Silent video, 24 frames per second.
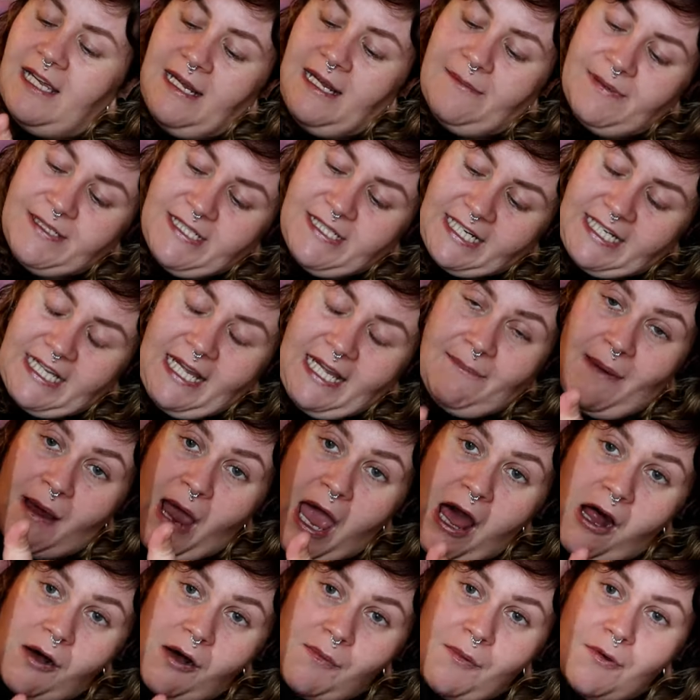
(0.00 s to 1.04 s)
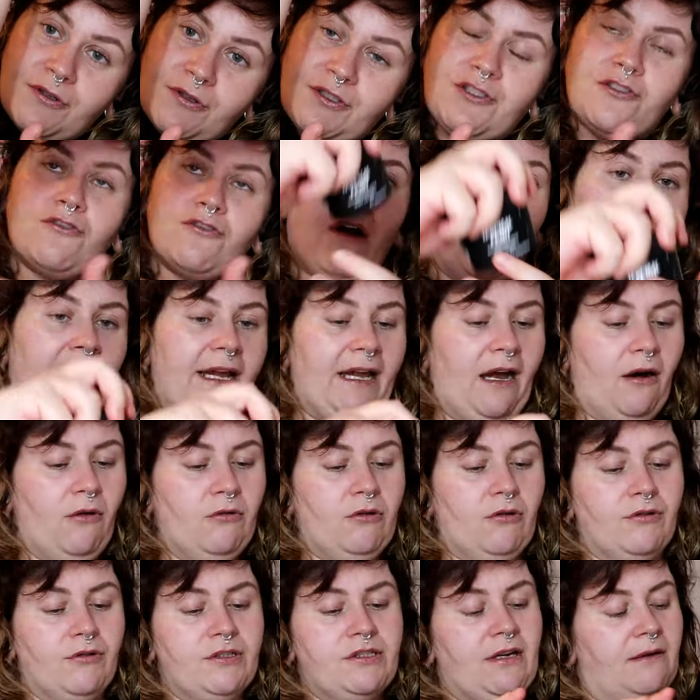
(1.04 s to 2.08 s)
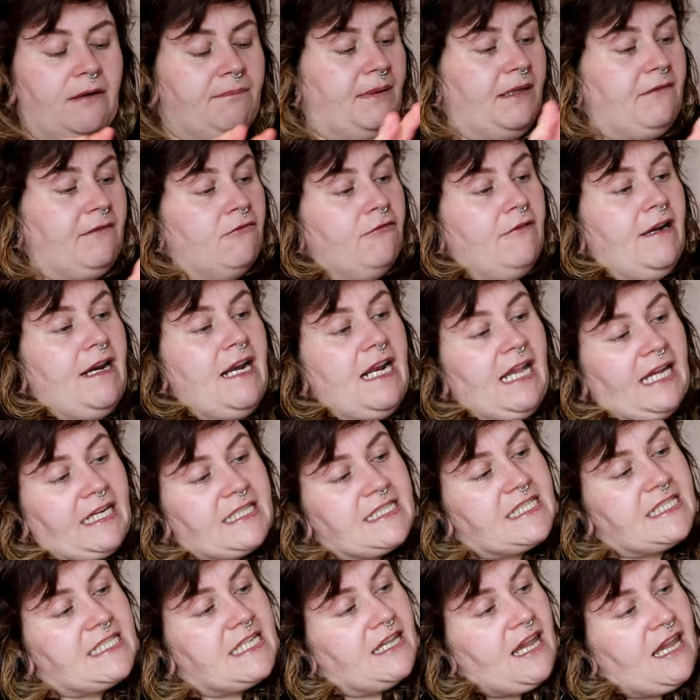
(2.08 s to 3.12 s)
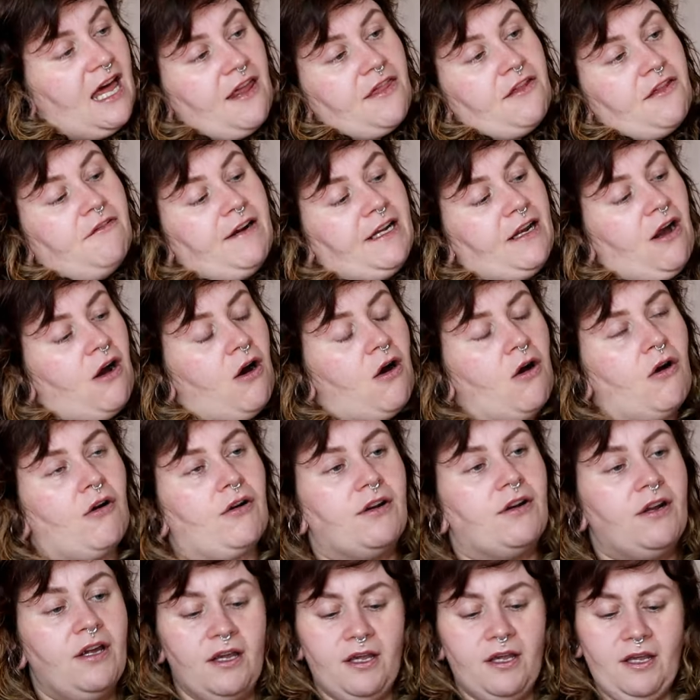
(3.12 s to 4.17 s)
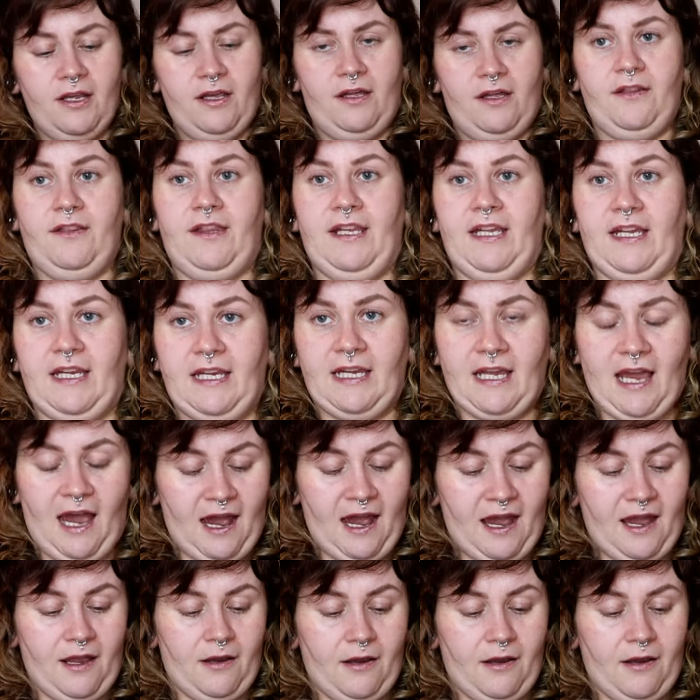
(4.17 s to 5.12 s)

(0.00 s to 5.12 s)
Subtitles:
in particular my elbows, dry out loads. So I've been really like slathering on the